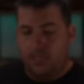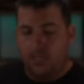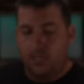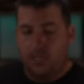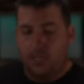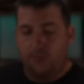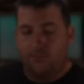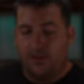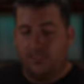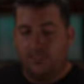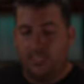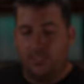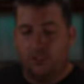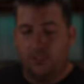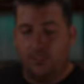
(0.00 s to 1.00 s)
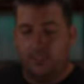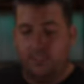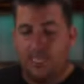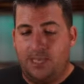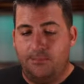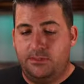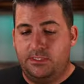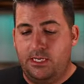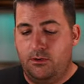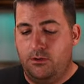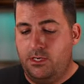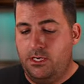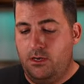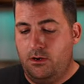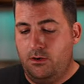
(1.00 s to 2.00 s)
And if I touch the top
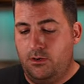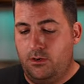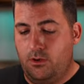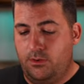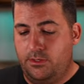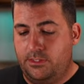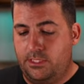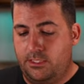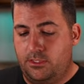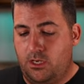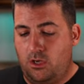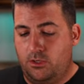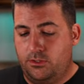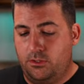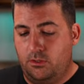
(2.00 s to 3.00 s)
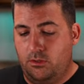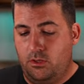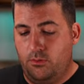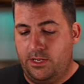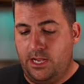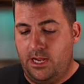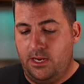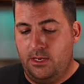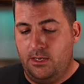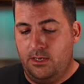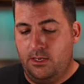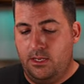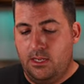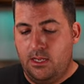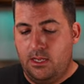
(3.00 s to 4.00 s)
center here, notice it's also
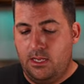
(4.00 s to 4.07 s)
located